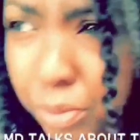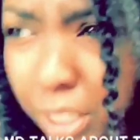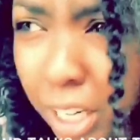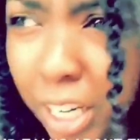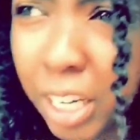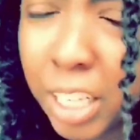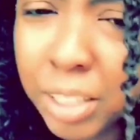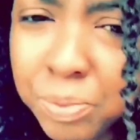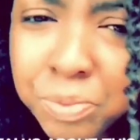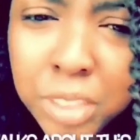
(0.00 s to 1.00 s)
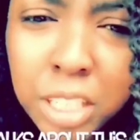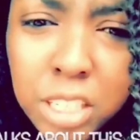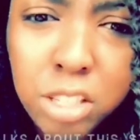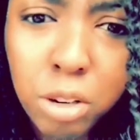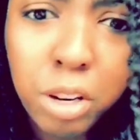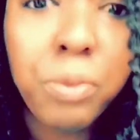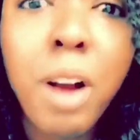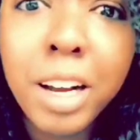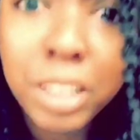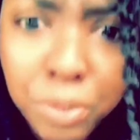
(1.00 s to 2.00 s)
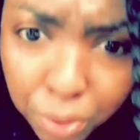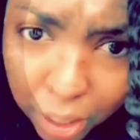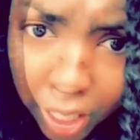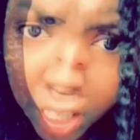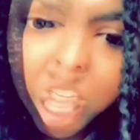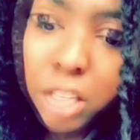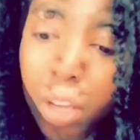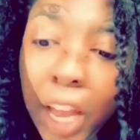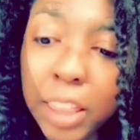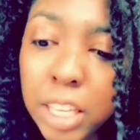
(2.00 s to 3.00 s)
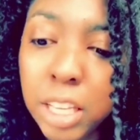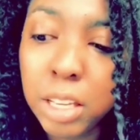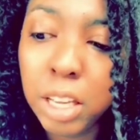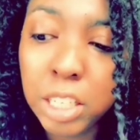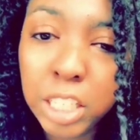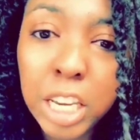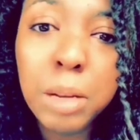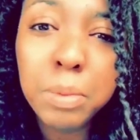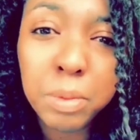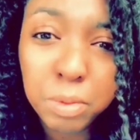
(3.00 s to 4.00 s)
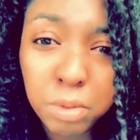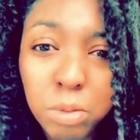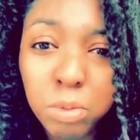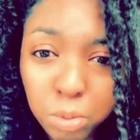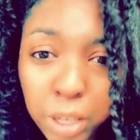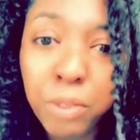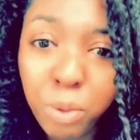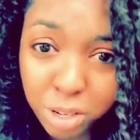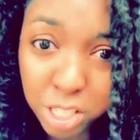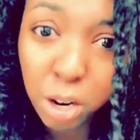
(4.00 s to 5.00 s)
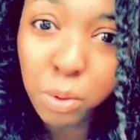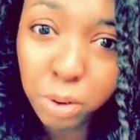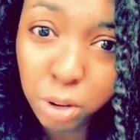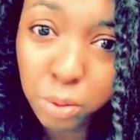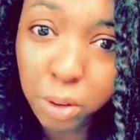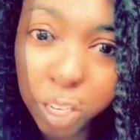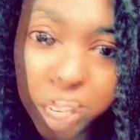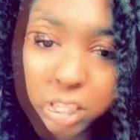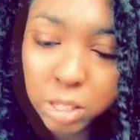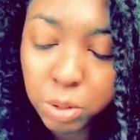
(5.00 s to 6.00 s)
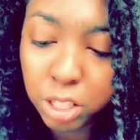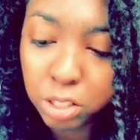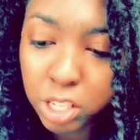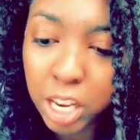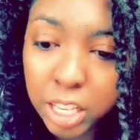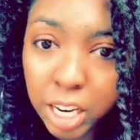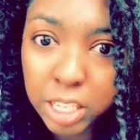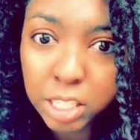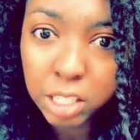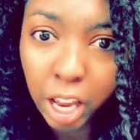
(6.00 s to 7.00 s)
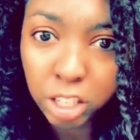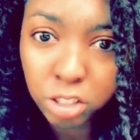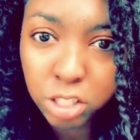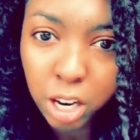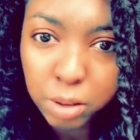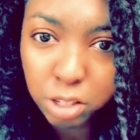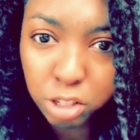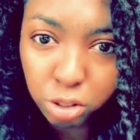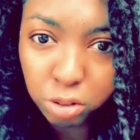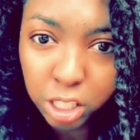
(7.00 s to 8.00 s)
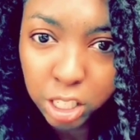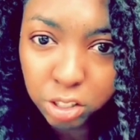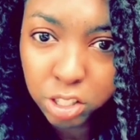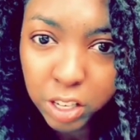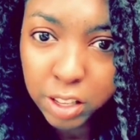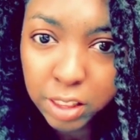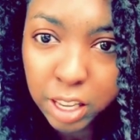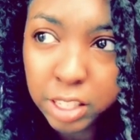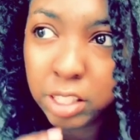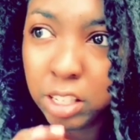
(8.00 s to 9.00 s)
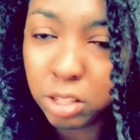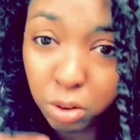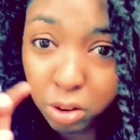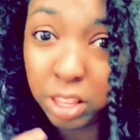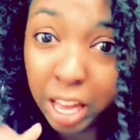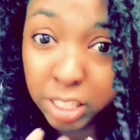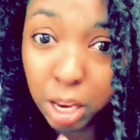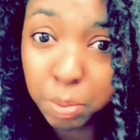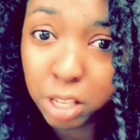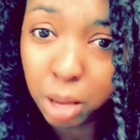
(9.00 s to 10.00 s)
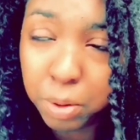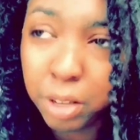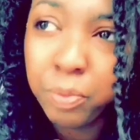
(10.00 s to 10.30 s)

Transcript: Um, so nephrotic, nephritic. You have to keep reinforcing over and over again. And when you're taking that extra time to truly understand things is on that type of topic.